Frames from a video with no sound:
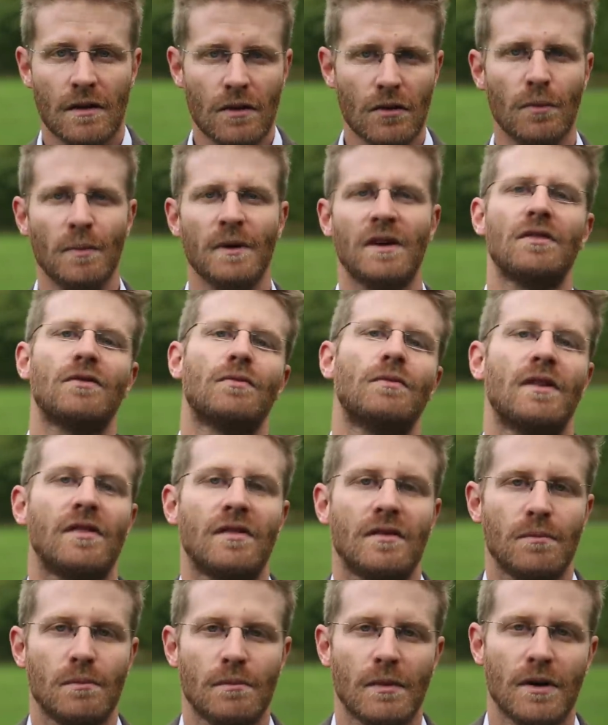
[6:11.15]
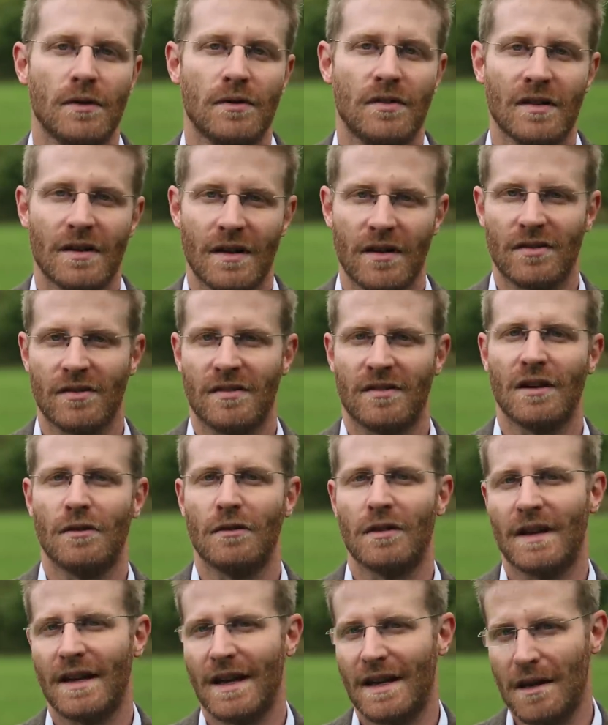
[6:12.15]
not because resident modes are
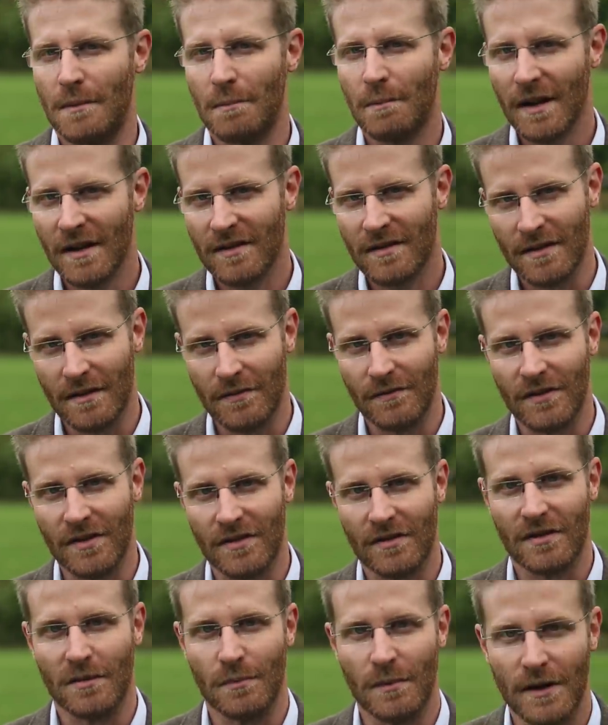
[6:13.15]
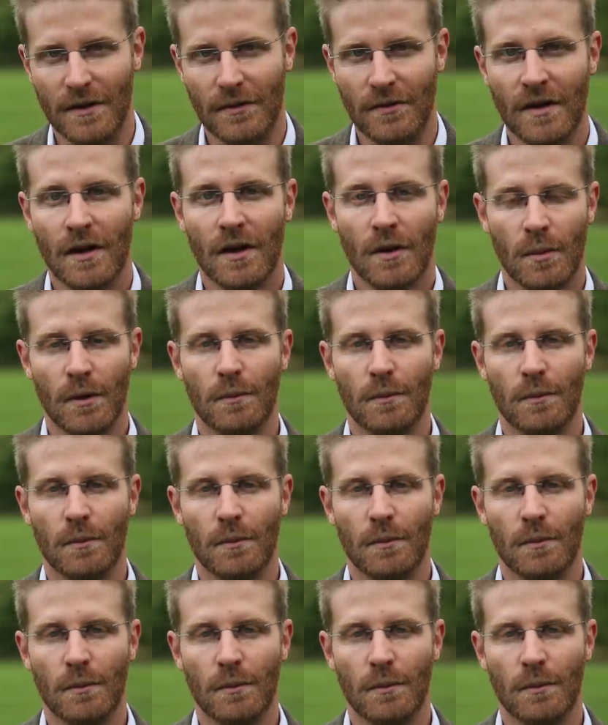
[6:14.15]
necessarily any better than visitor modes,